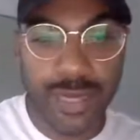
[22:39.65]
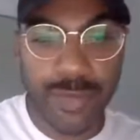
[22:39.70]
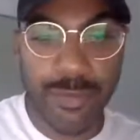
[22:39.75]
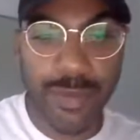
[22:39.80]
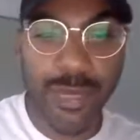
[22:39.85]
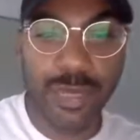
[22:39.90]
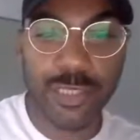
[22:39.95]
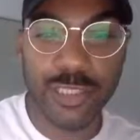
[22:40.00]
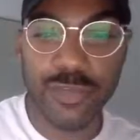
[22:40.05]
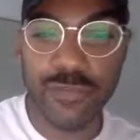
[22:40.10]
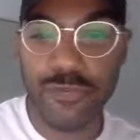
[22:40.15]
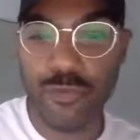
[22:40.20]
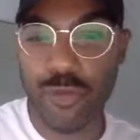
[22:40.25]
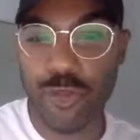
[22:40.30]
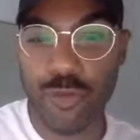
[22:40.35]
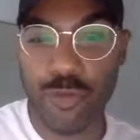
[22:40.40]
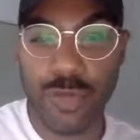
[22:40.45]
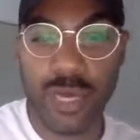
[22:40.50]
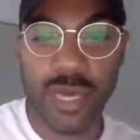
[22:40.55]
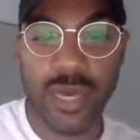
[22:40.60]
My parents are
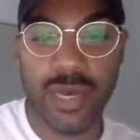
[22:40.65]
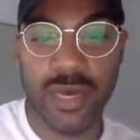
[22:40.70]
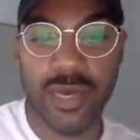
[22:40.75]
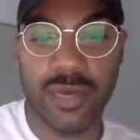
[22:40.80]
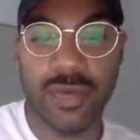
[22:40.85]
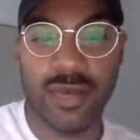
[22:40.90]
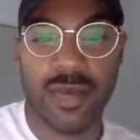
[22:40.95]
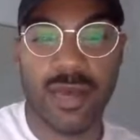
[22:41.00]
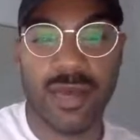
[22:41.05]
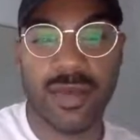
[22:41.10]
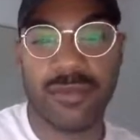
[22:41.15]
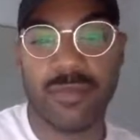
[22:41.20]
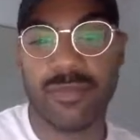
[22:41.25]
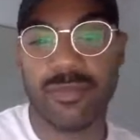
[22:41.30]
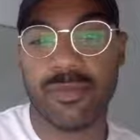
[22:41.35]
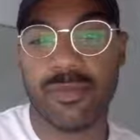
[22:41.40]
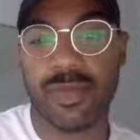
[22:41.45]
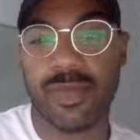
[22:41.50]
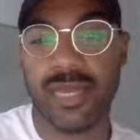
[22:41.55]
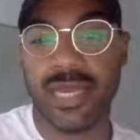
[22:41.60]
from Jamaica.
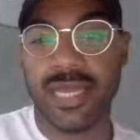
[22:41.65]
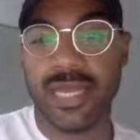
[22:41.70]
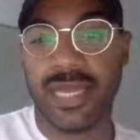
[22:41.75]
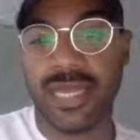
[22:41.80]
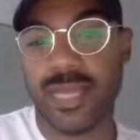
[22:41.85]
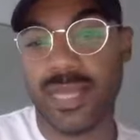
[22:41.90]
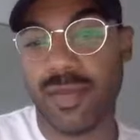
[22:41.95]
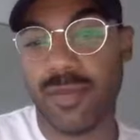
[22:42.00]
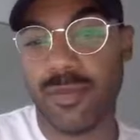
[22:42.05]
I'm Canadian,